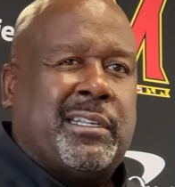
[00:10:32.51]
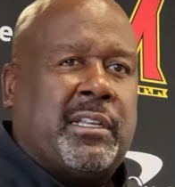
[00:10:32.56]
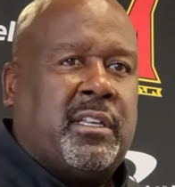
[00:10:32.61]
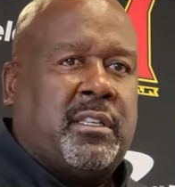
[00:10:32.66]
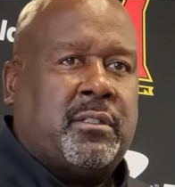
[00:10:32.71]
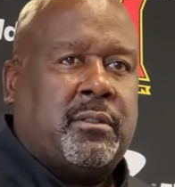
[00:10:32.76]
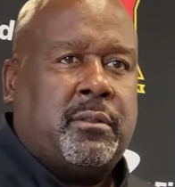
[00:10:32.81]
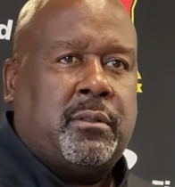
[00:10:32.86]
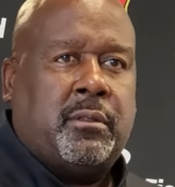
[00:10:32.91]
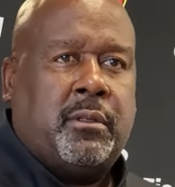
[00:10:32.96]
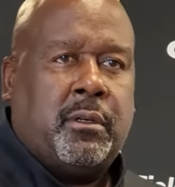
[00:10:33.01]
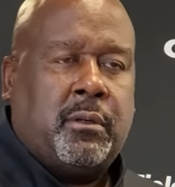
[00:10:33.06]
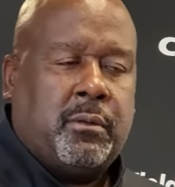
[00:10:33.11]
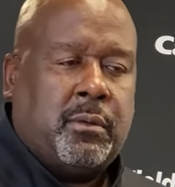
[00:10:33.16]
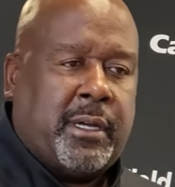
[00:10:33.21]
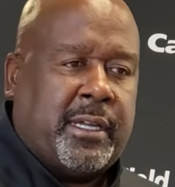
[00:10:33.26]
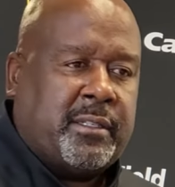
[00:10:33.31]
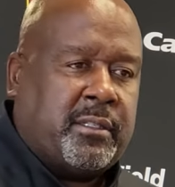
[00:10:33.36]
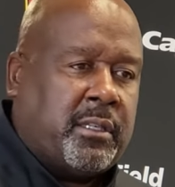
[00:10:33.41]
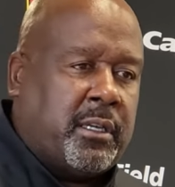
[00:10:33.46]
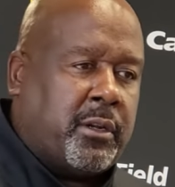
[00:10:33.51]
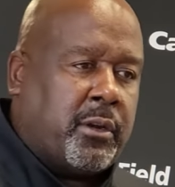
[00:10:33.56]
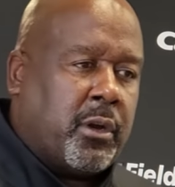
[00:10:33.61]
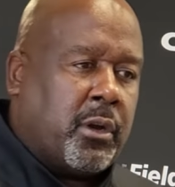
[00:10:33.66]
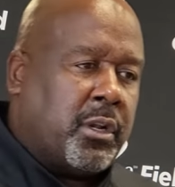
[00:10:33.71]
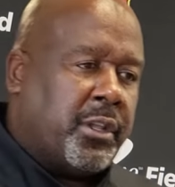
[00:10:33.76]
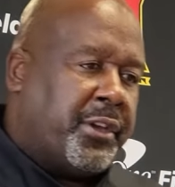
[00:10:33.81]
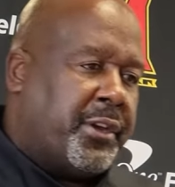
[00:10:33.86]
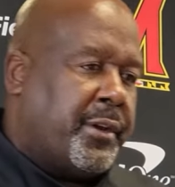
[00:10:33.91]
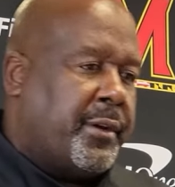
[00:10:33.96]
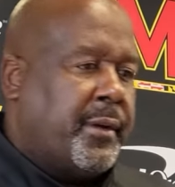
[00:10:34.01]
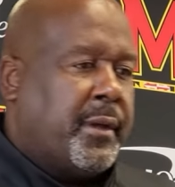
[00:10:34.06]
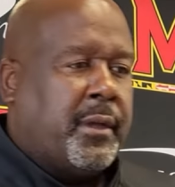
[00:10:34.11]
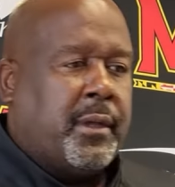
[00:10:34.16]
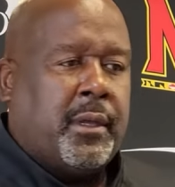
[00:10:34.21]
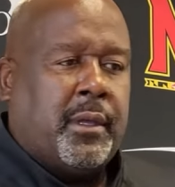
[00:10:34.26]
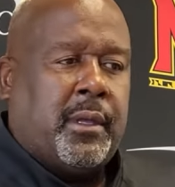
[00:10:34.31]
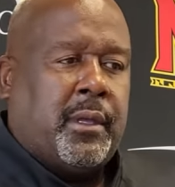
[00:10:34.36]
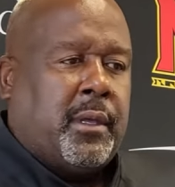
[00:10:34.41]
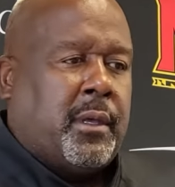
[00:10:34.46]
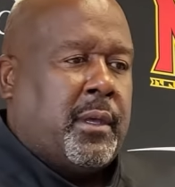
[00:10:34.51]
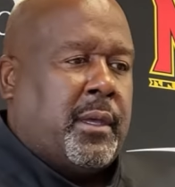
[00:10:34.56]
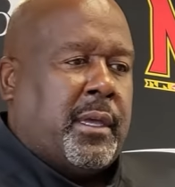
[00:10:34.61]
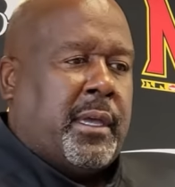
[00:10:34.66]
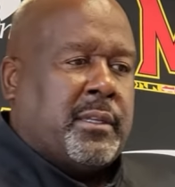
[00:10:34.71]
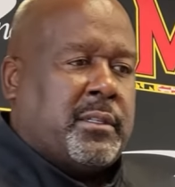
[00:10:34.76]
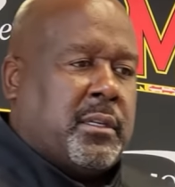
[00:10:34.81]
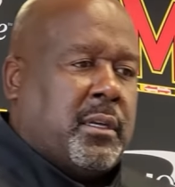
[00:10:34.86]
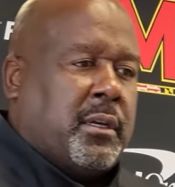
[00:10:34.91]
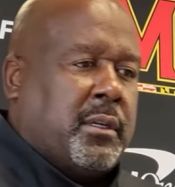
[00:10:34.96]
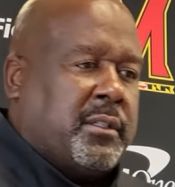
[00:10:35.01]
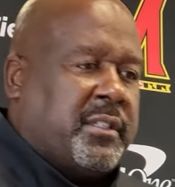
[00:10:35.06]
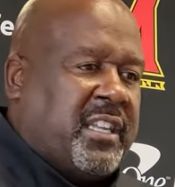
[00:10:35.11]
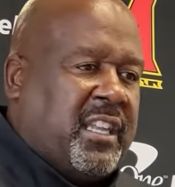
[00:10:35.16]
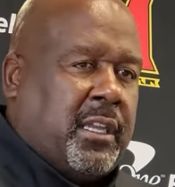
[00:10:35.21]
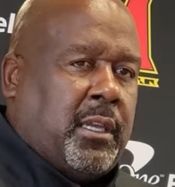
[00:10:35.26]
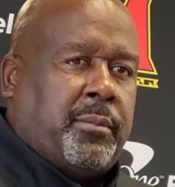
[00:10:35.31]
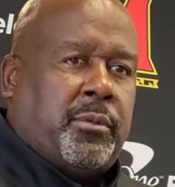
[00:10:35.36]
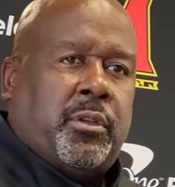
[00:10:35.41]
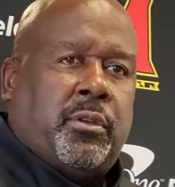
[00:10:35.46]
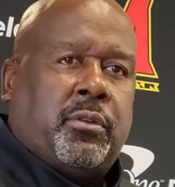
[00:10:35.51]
And as you know, I said earlier, as a team,